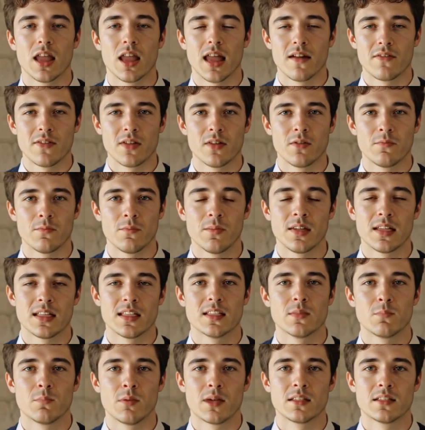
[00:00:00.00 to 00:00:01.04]
even
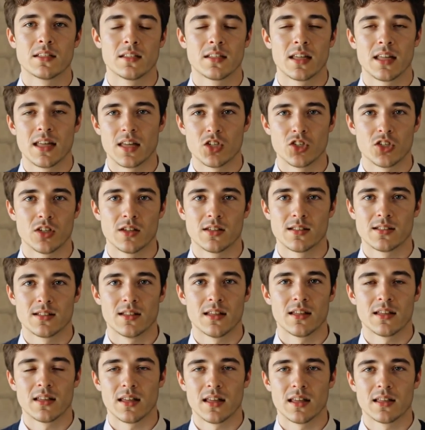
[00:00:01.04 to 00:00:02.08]
business presentations.
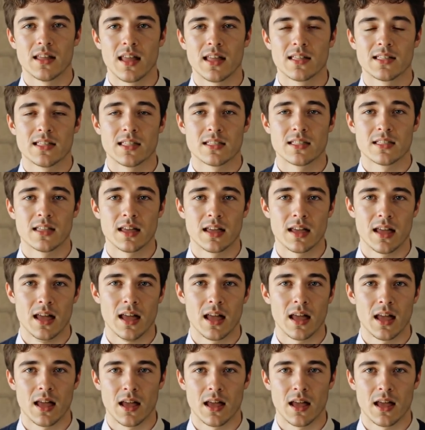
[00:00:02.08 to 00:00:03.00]
And that's it.